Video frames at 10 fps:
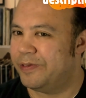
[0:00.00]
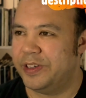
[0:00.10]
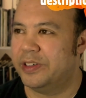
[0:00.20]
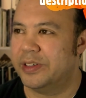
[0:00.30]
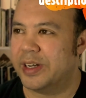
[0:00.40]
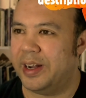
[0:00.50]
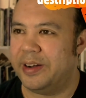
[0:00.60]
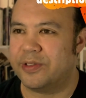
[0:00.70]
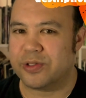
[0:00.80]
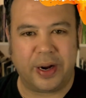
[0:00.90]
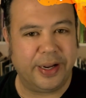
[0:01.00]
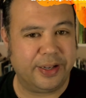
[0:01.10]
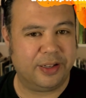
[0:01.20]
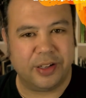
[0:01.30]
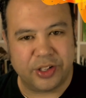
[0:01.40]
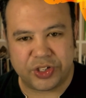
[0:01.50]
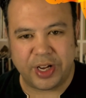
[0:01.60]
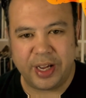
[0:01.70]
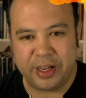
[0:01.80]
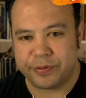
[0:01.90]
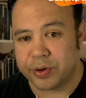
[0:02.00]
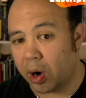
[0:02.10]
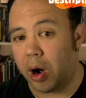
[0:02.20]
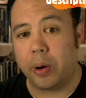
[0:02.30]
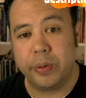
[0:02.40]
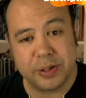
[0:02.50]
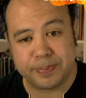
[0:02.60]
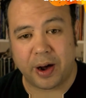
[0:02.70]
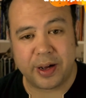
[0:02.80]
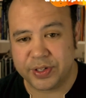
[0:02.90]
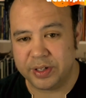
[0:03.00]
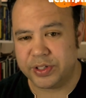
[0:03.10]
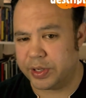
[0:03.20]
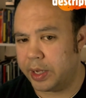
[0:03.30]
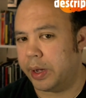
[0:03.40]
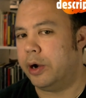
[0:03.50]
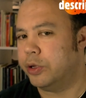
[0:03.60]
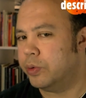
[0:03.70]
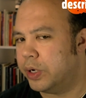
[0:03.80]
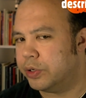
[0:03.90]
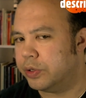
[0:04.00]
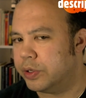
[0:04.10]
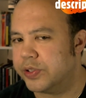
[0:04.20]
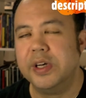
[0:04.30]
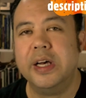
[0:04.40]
feel kind of trite and cliche if you're always pausing to say, how do you want to do this?